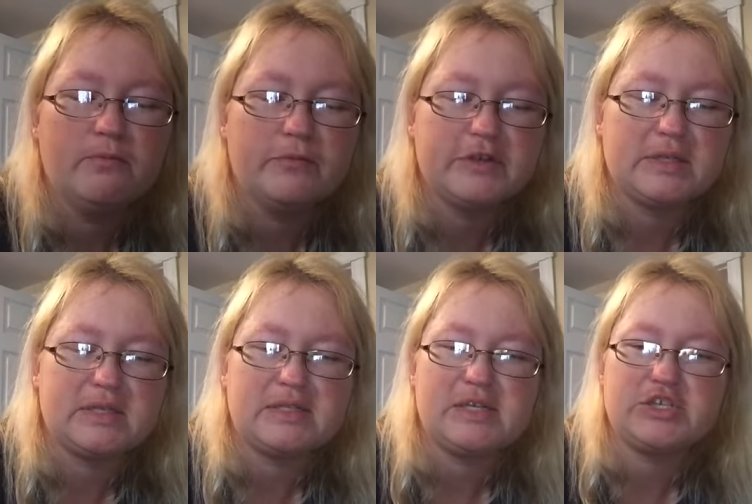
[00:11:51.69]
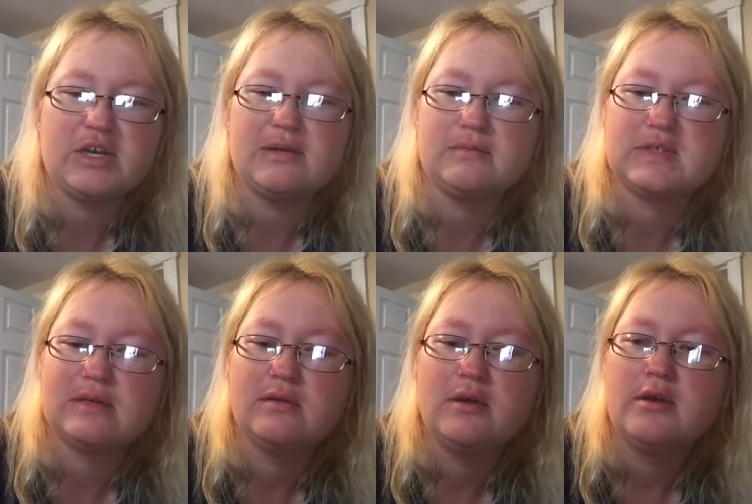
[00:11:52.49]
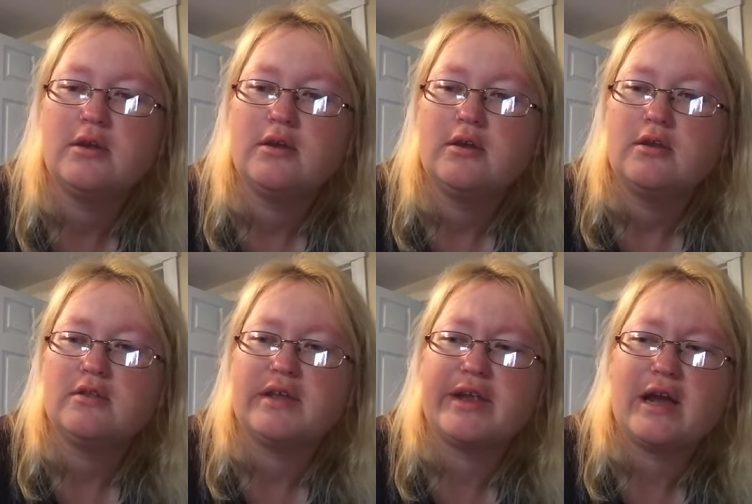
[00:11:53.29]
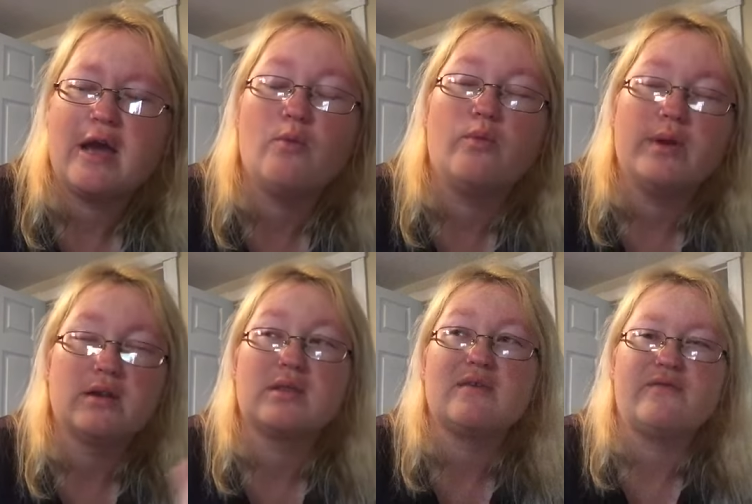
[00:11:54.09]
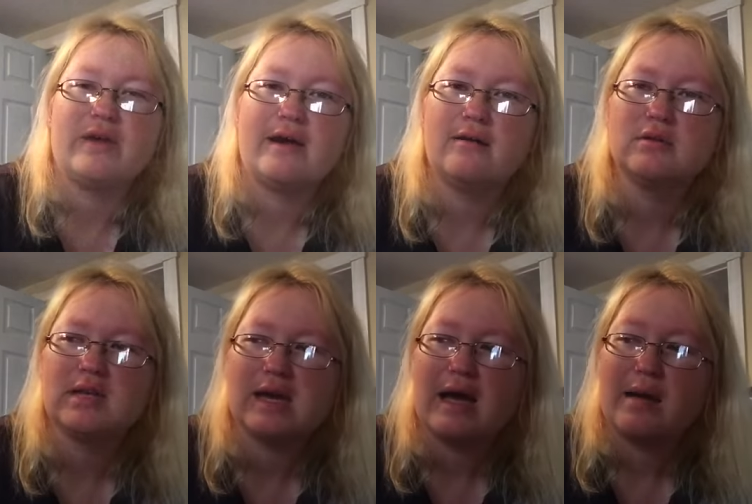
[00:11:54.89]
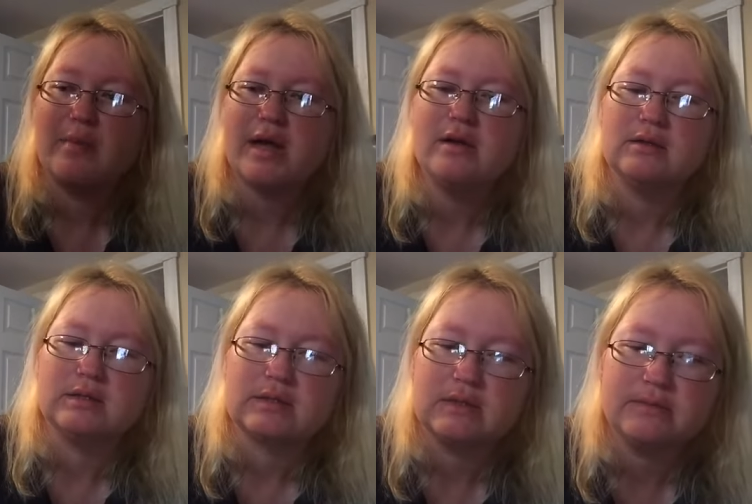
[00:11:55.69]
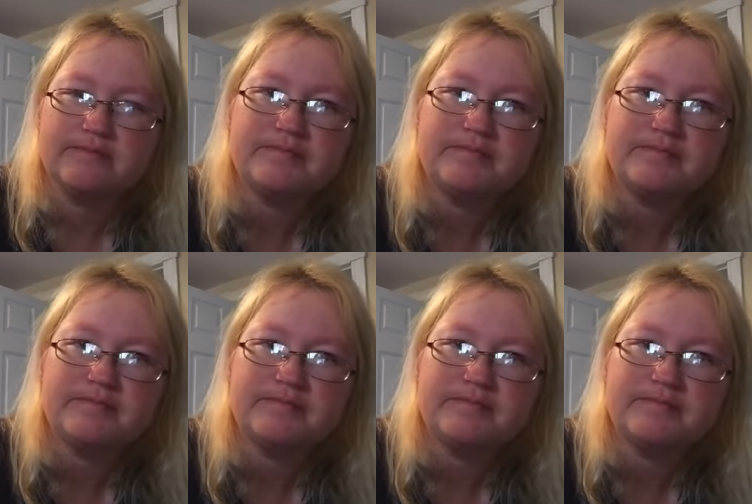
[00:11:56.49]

DC charms that I weirdly found at Michael's.